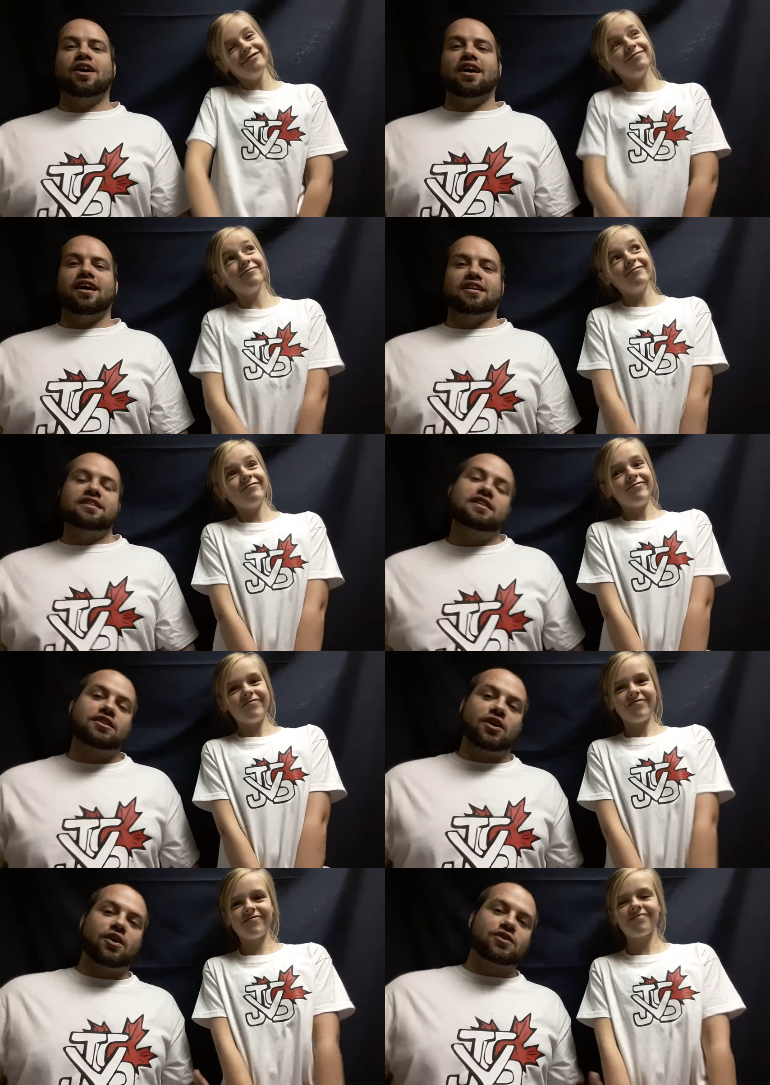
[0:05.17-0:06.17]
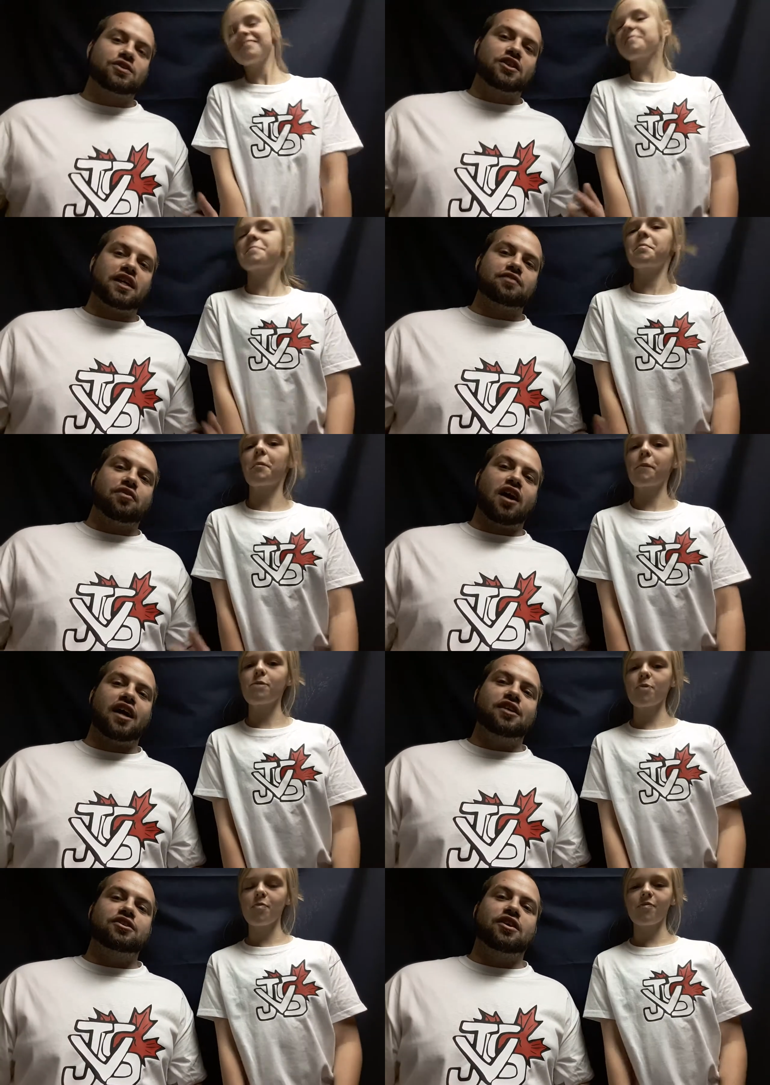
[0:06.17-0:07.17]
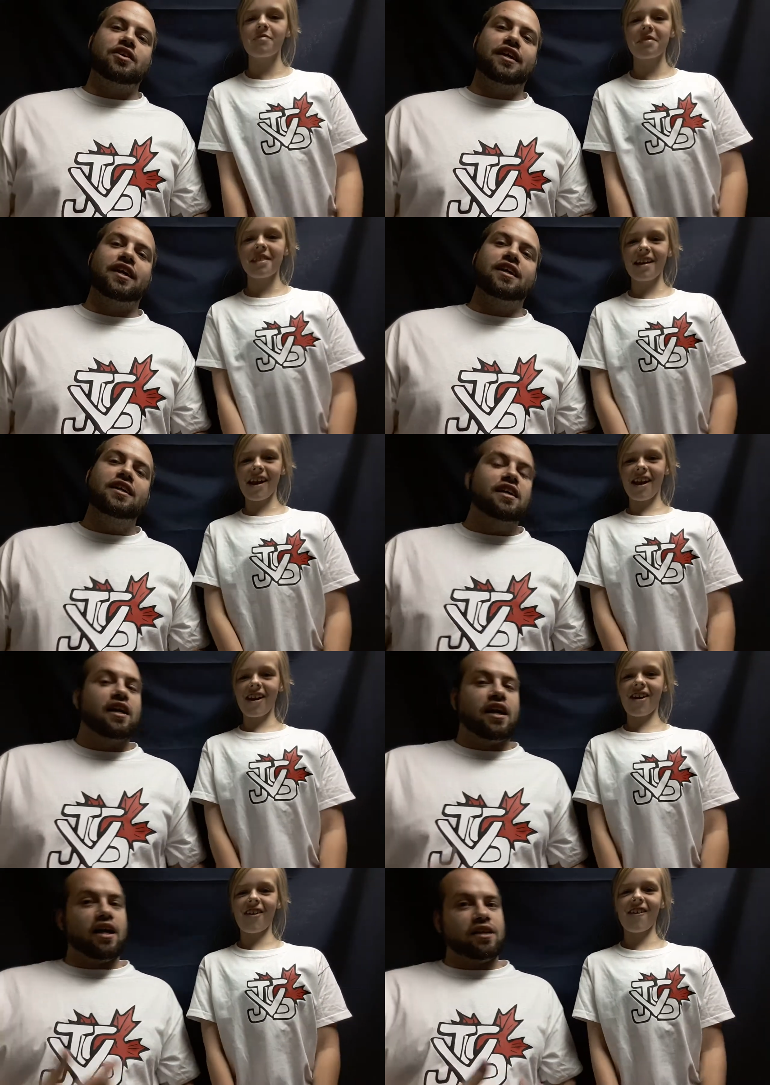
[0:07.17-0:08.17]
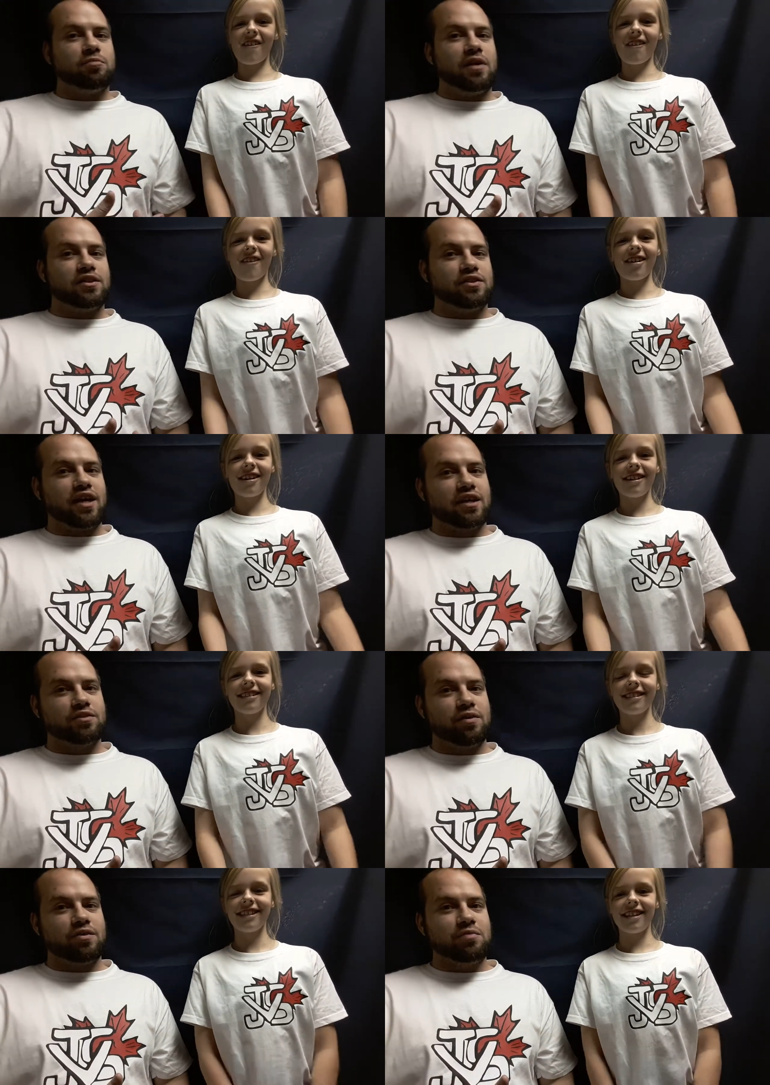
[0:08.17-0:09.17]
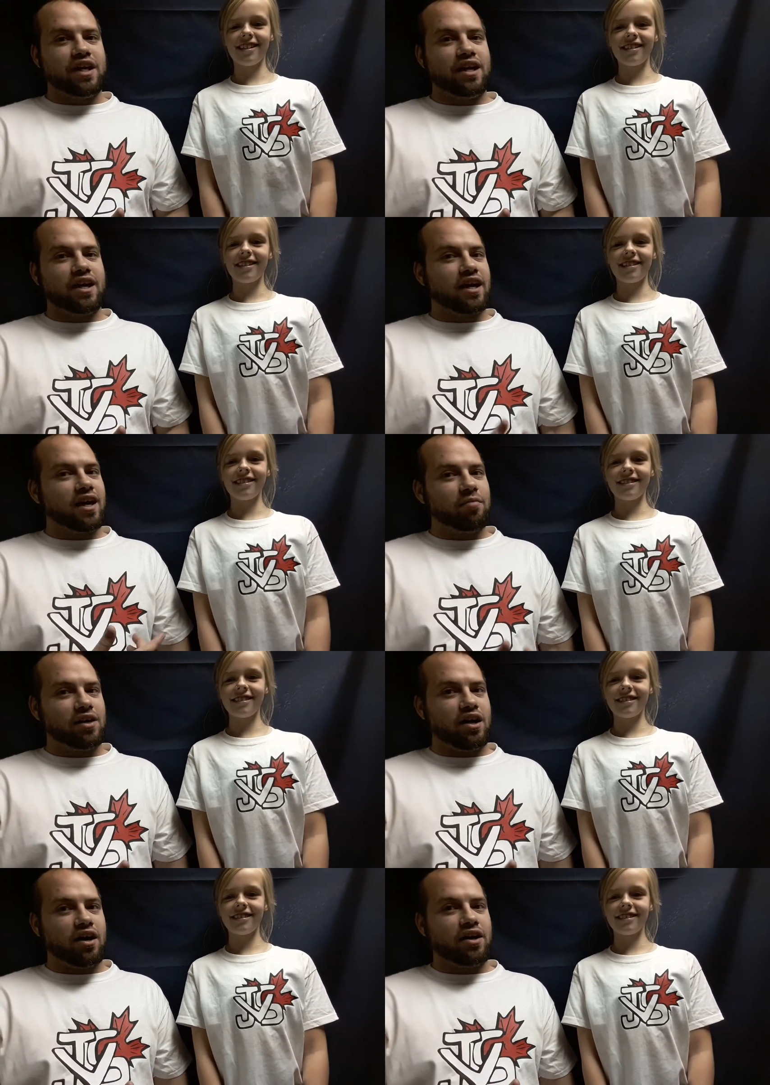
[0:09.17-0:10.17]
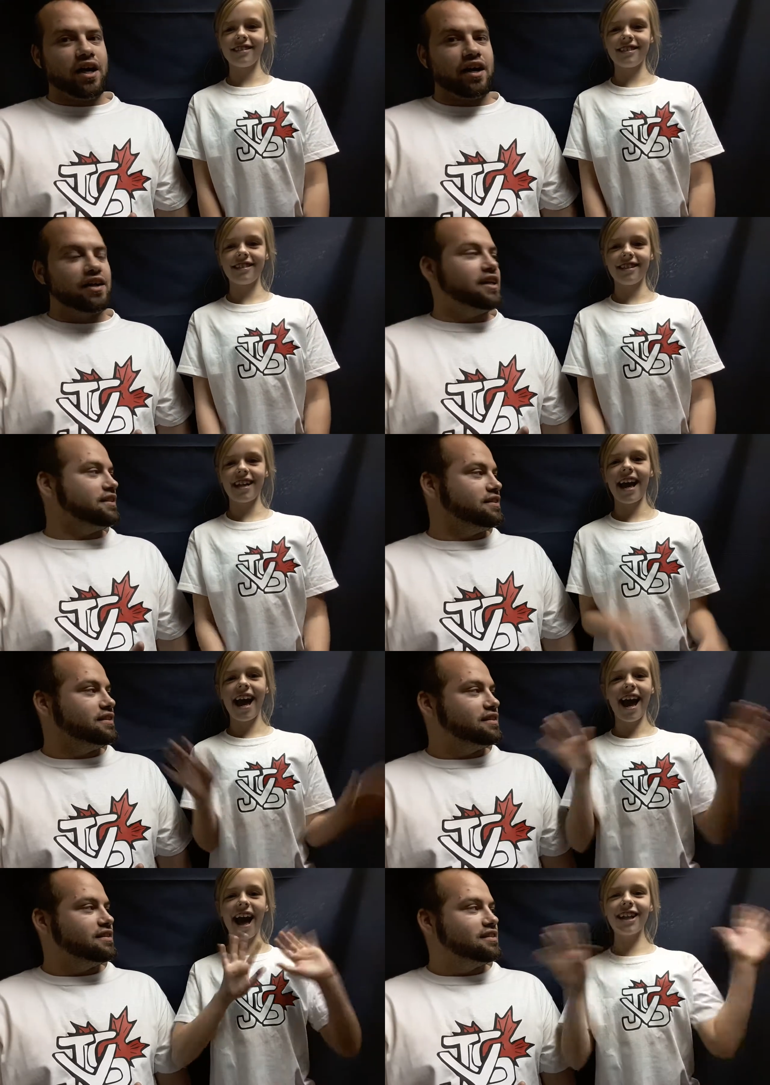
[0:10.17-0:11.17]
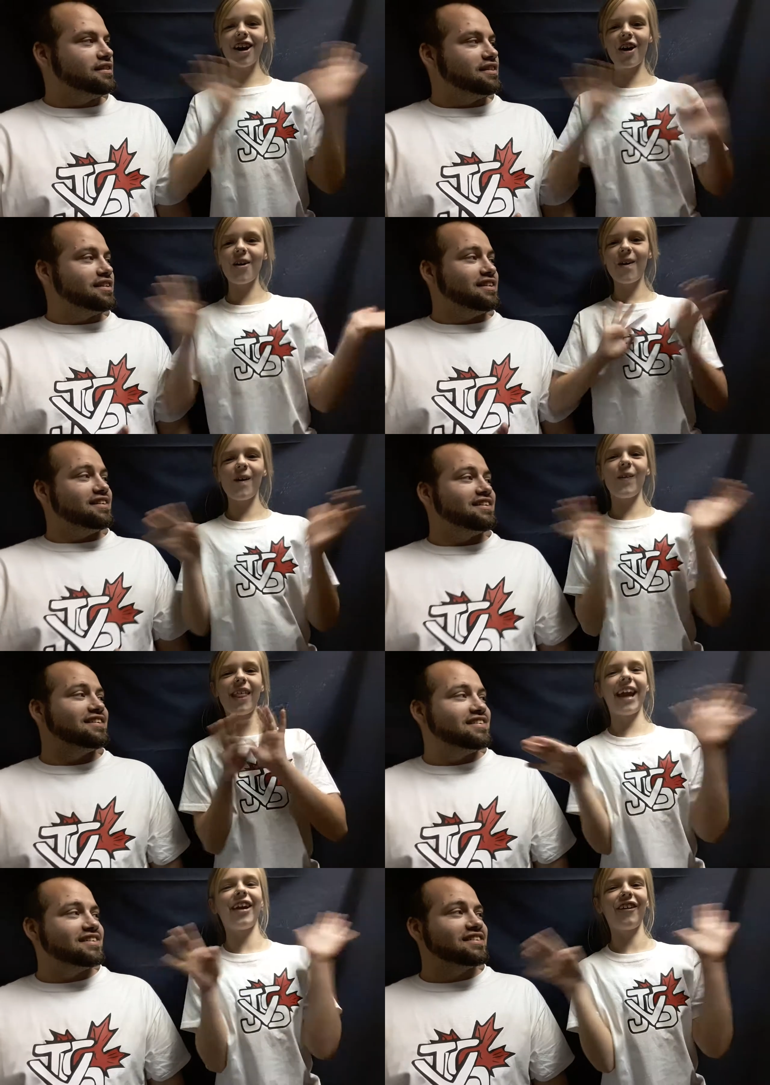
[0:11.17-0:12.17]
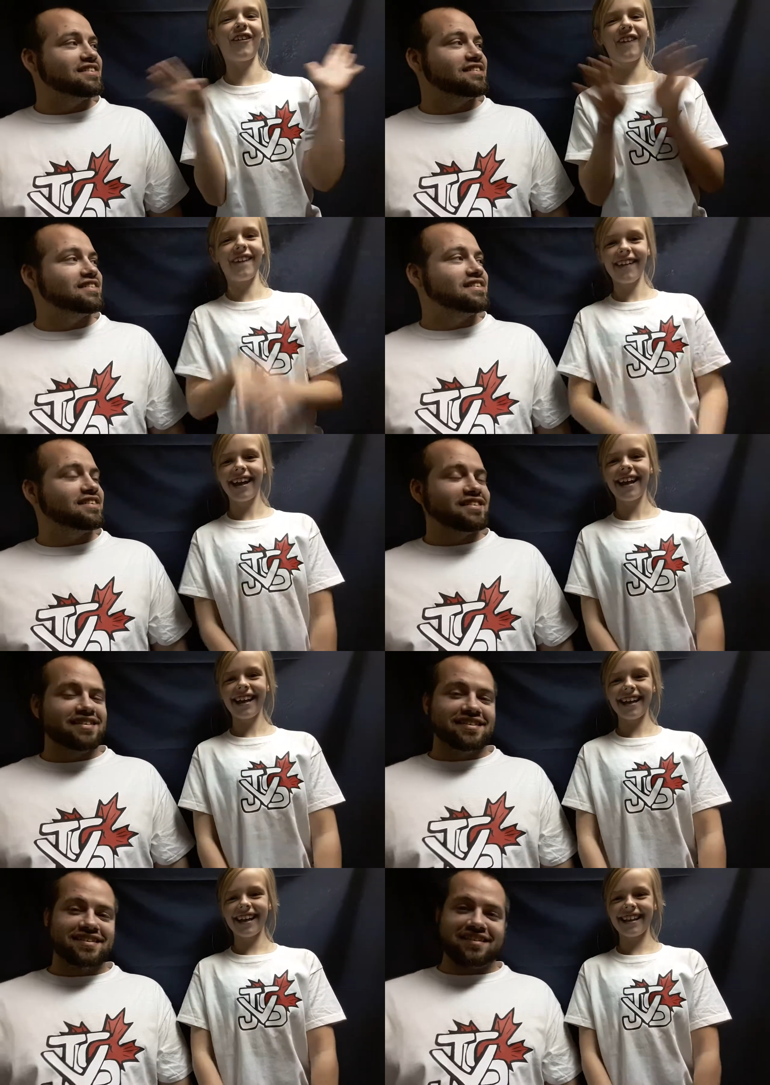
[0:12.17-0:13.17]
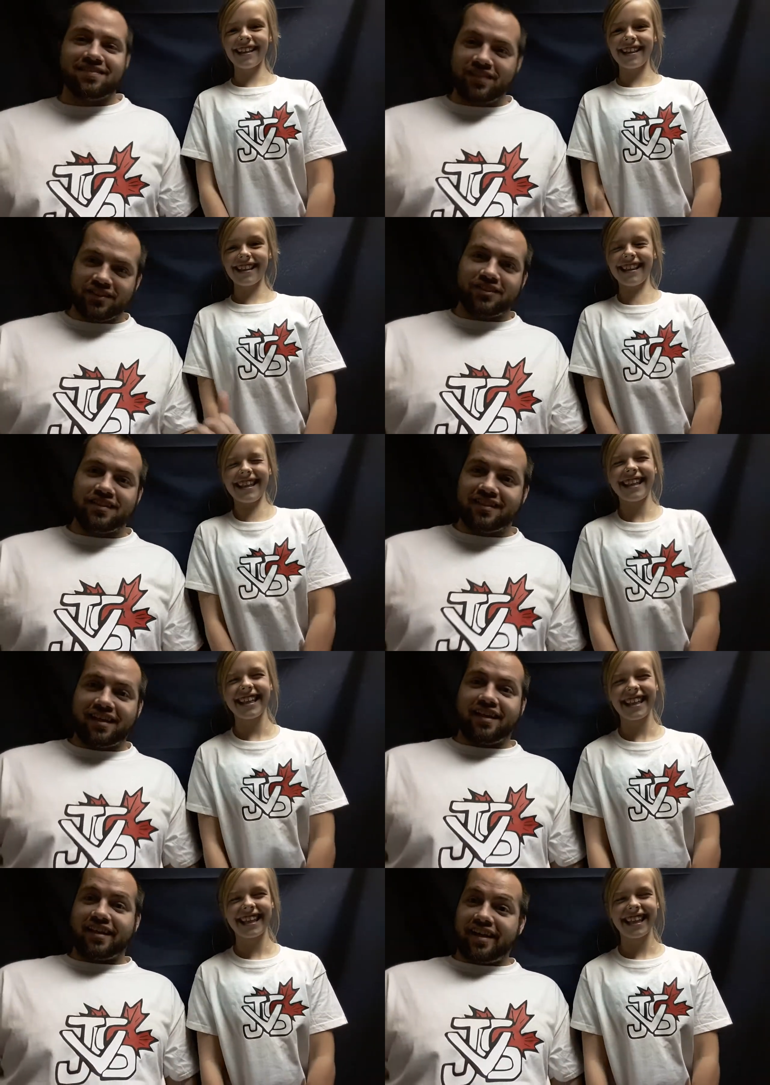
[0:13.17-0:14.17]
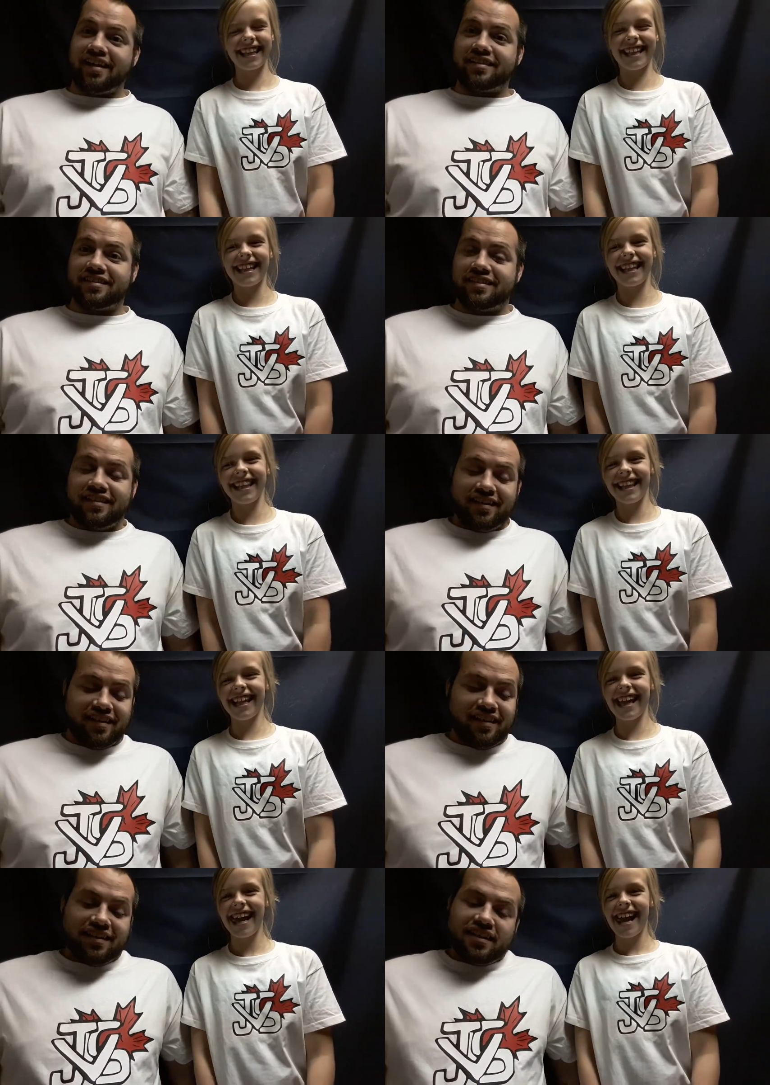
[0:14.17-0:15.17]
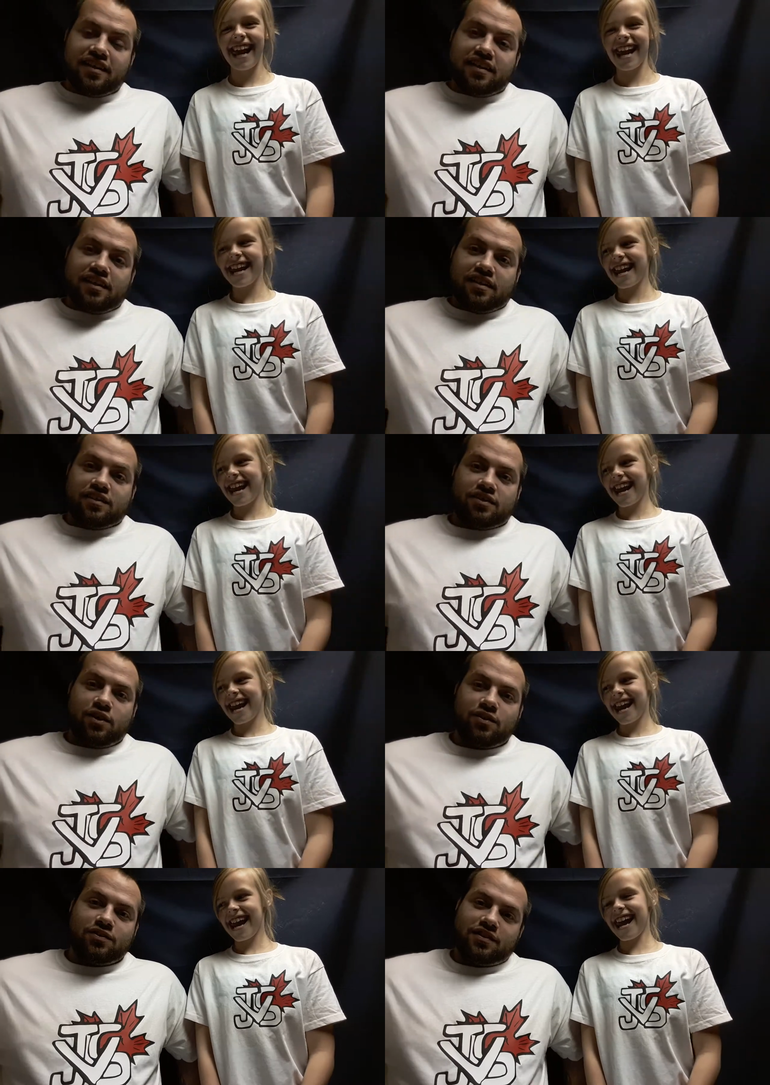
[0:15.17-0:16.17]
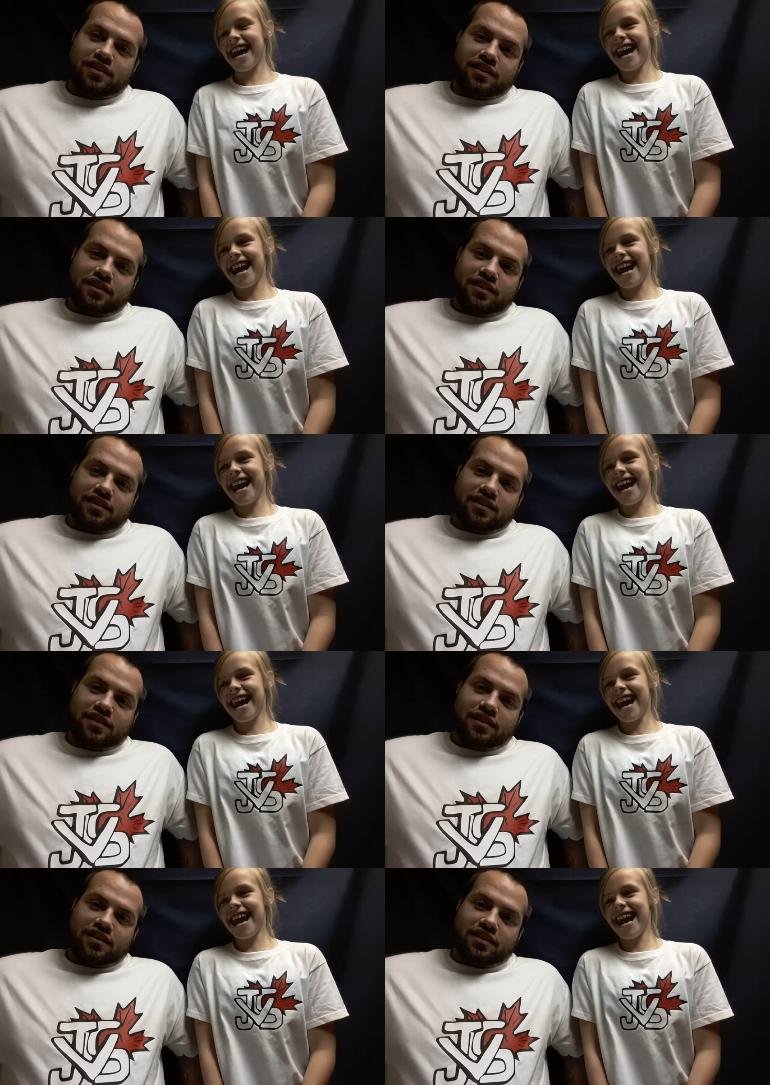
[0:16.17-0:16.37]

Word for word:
Speaker 1: on? It's your host of Jay's Variety Show here, and I got a special guest with me here. I got my daughter Haley.
Speaker 2: Hello there.
Speaker 1: What she said, I guess. So,